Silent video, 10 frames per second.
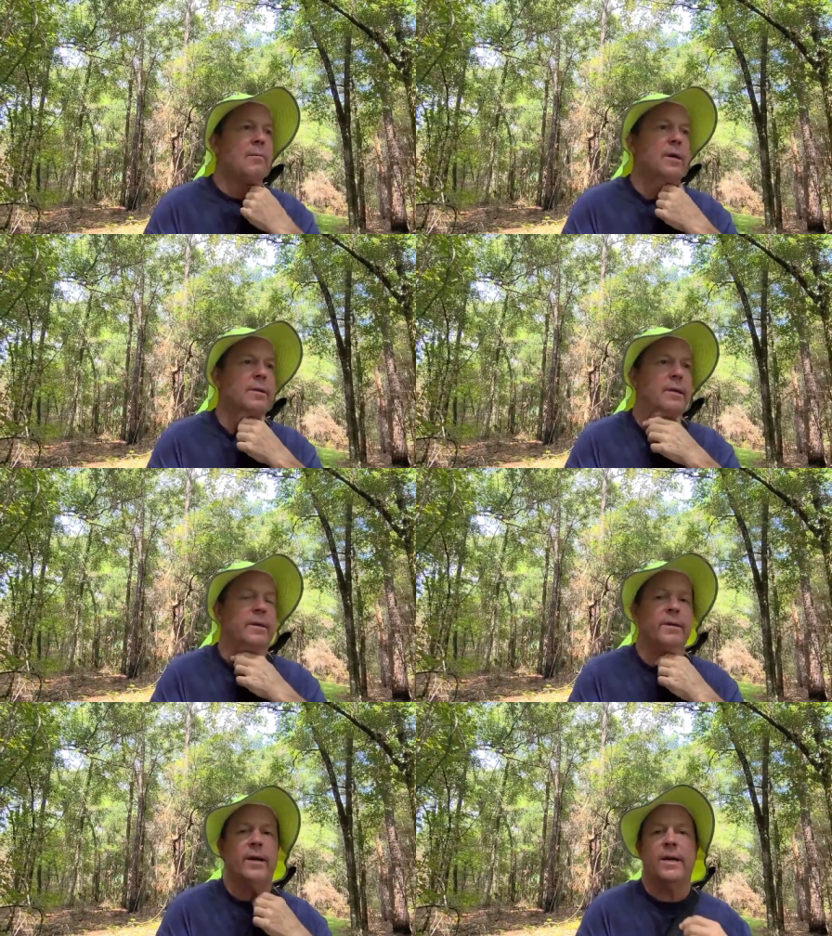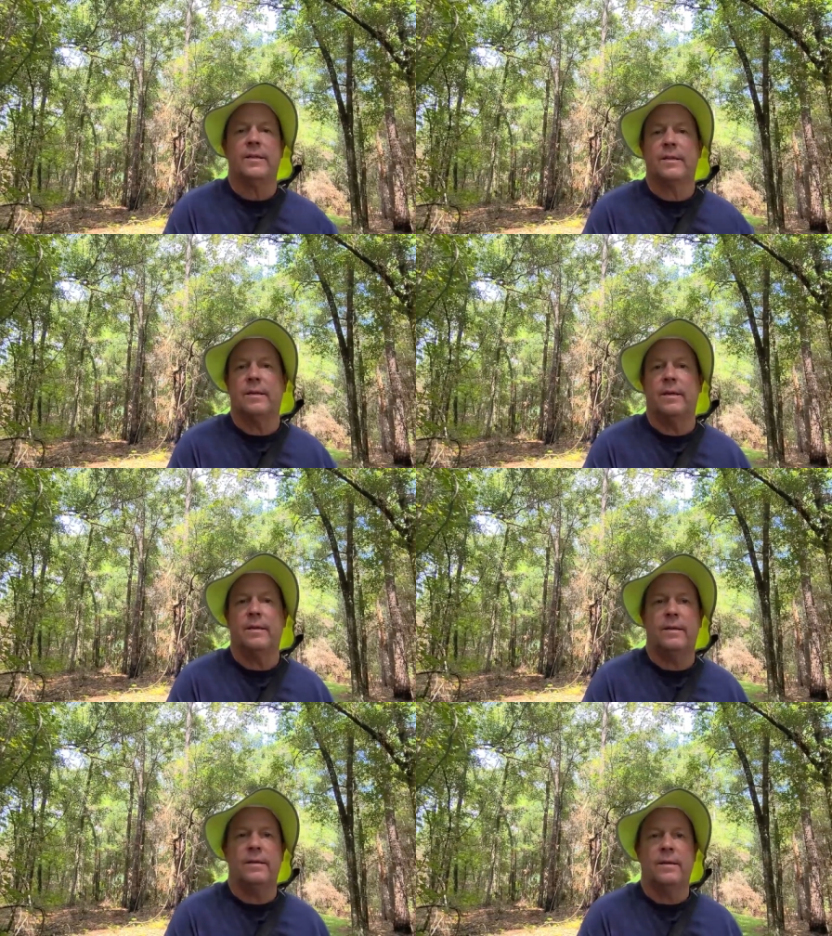But uh, you guys uh,
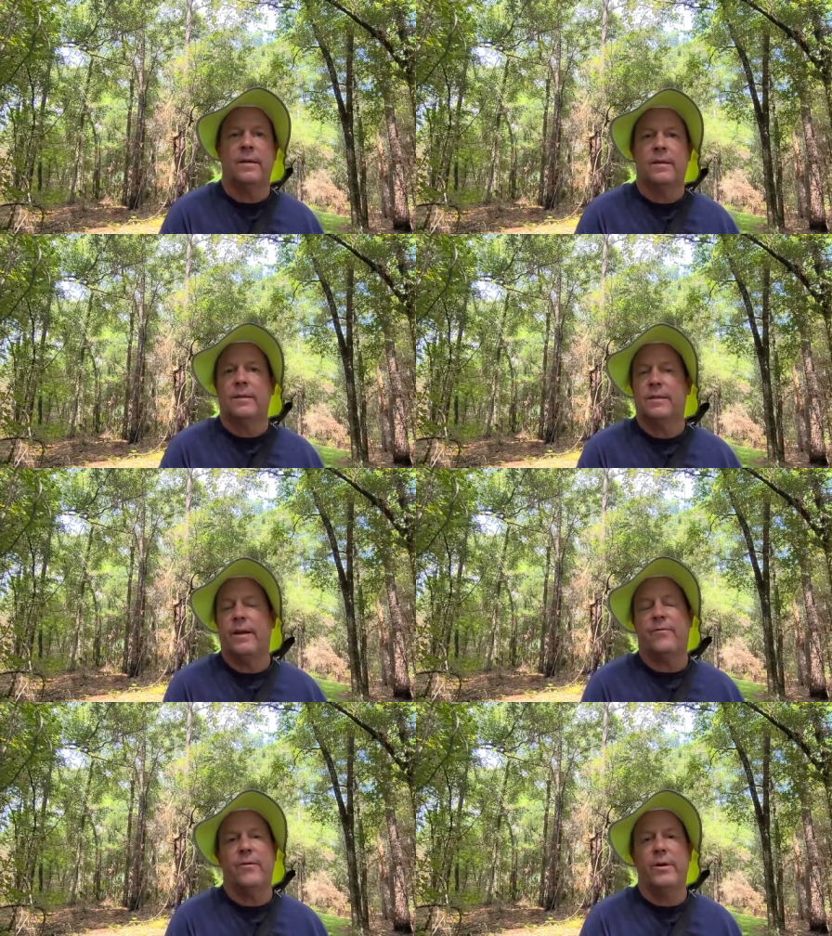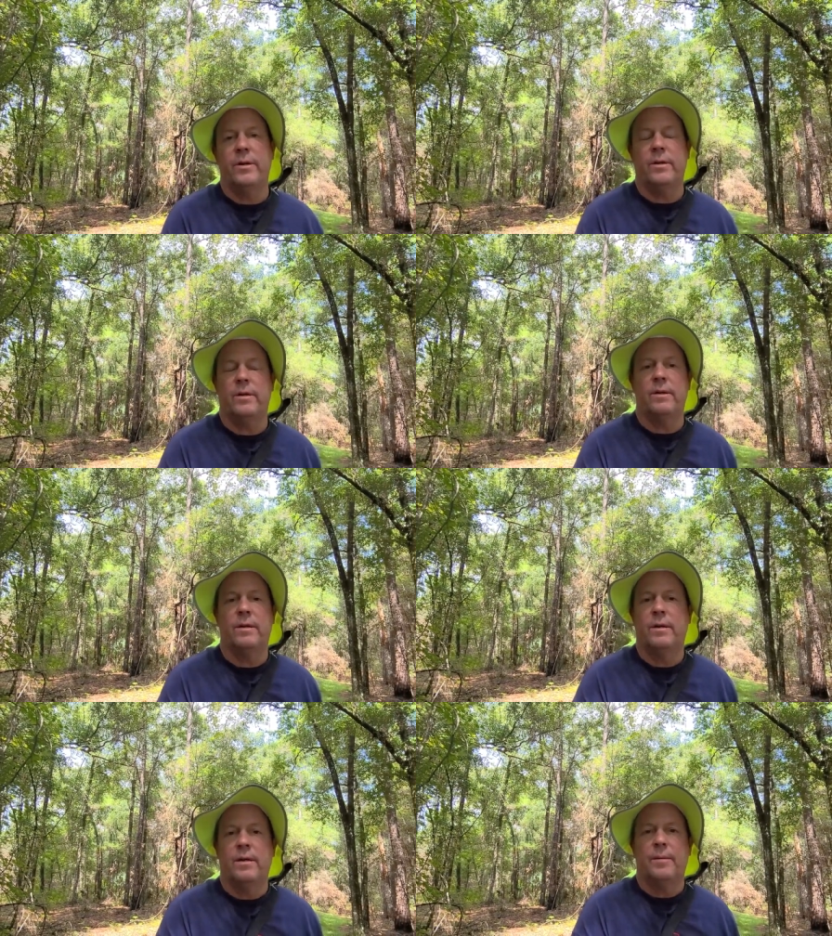stay free.
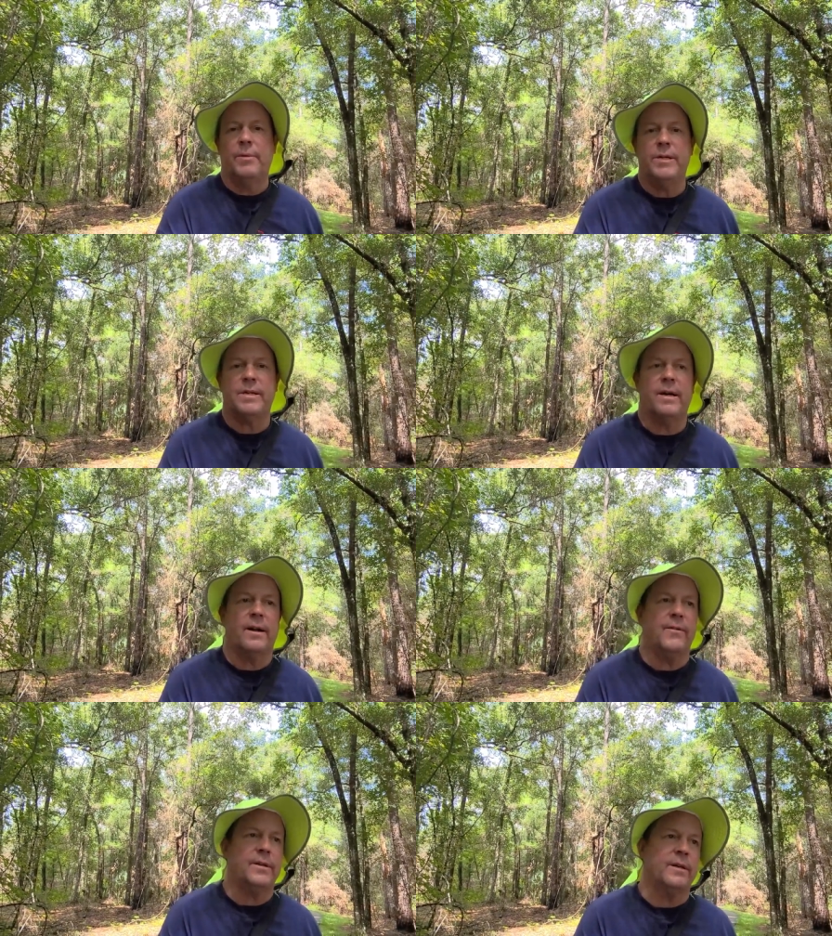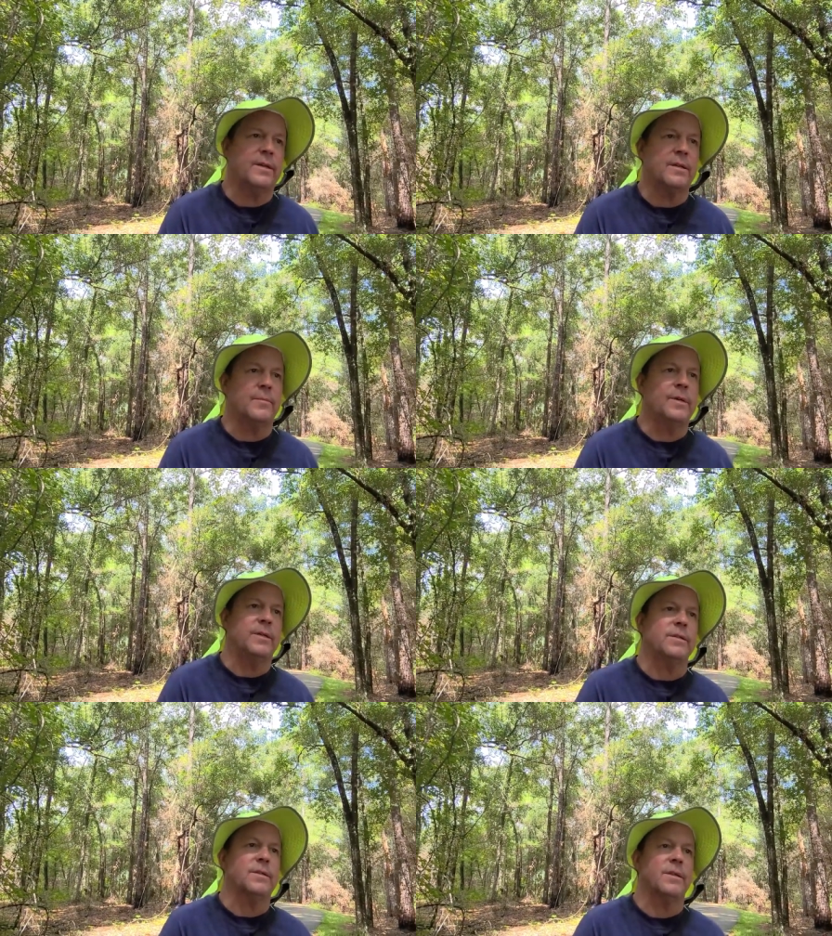Peace out. If I think of something
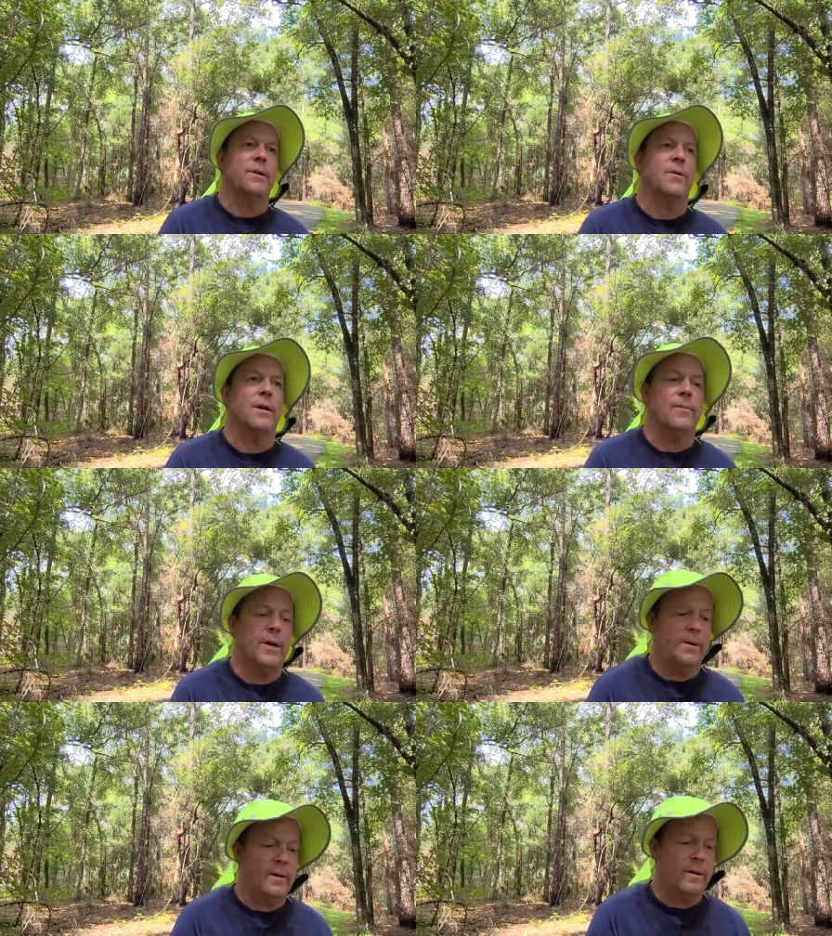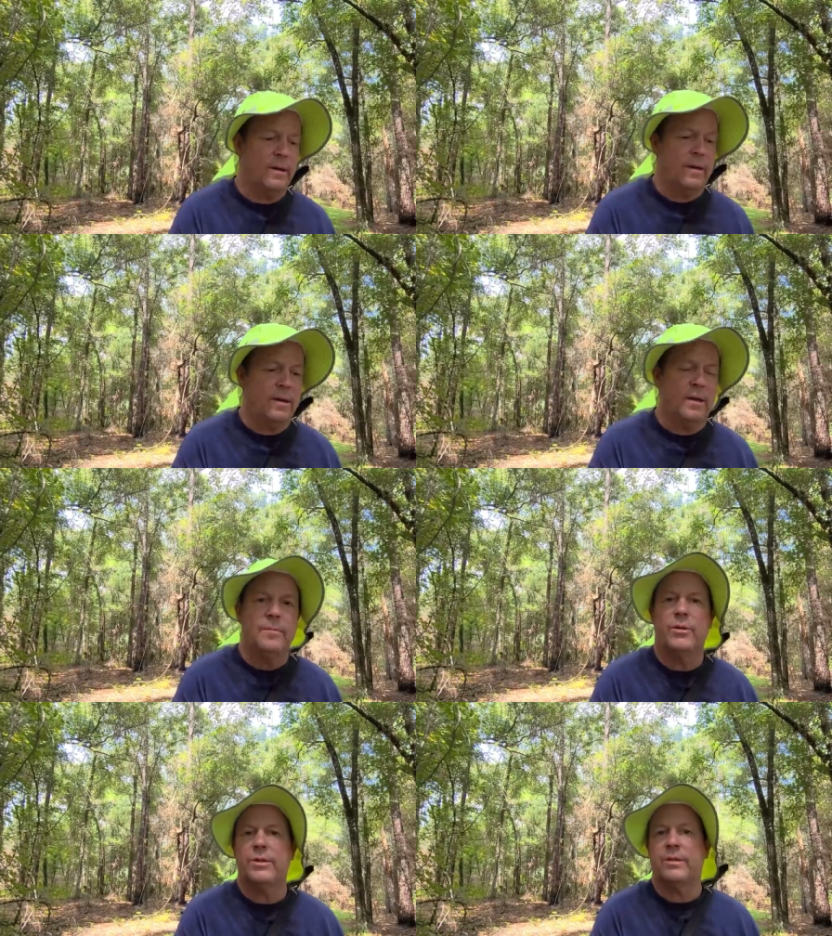else to say while I'm out
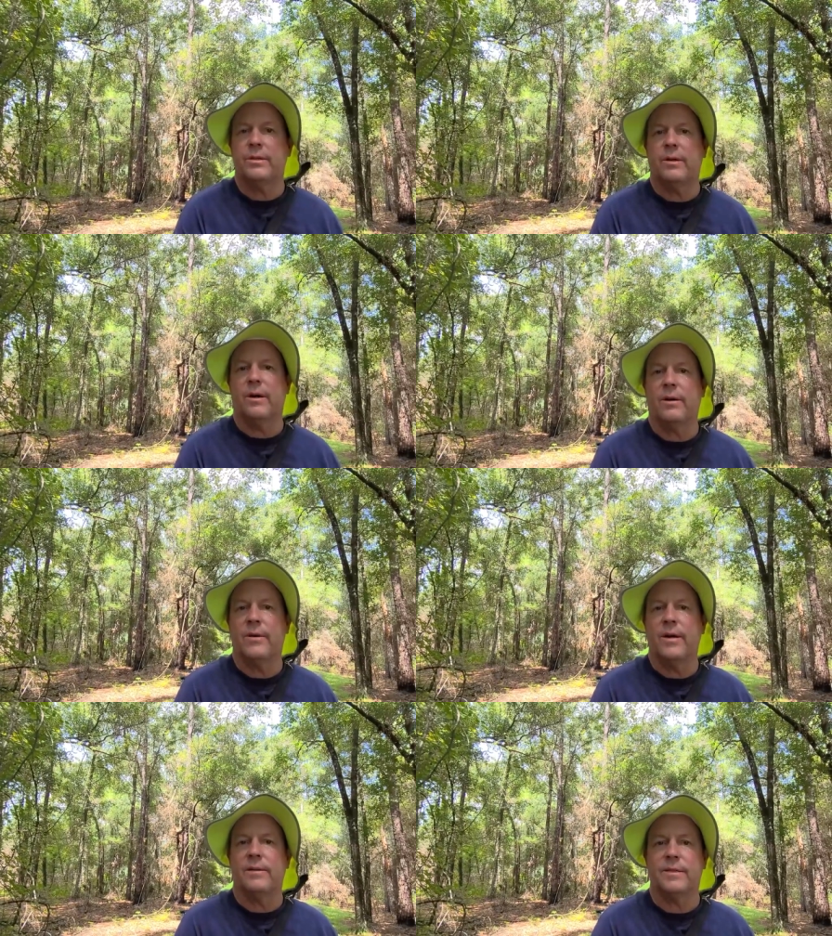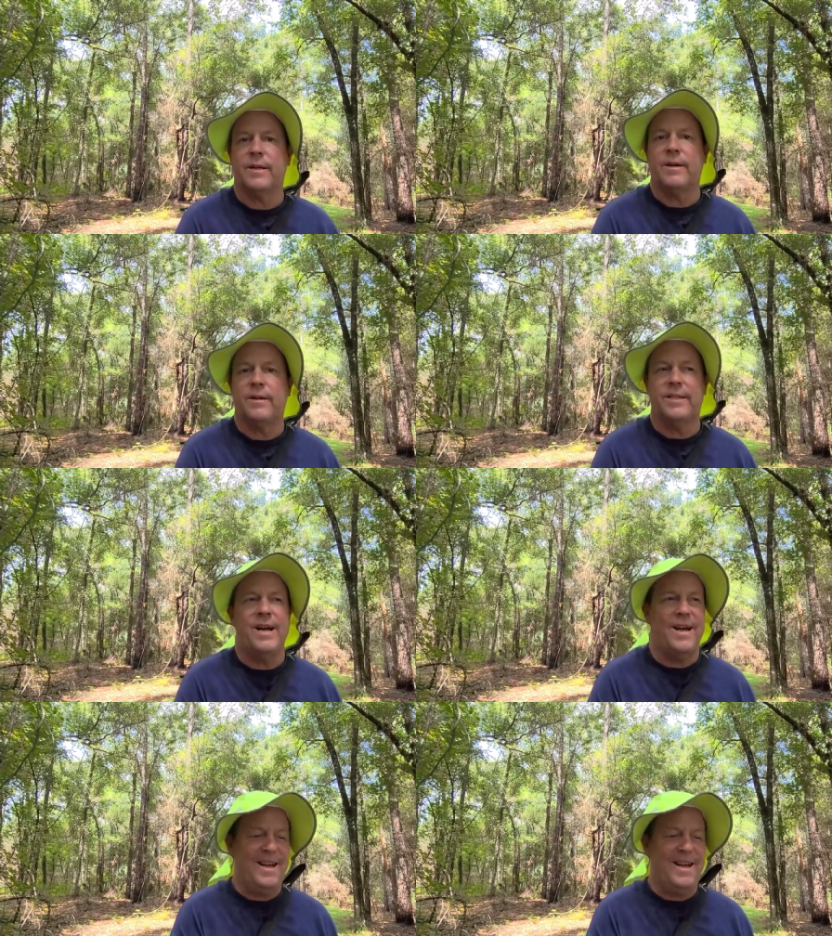pushing the dog around in his carriage.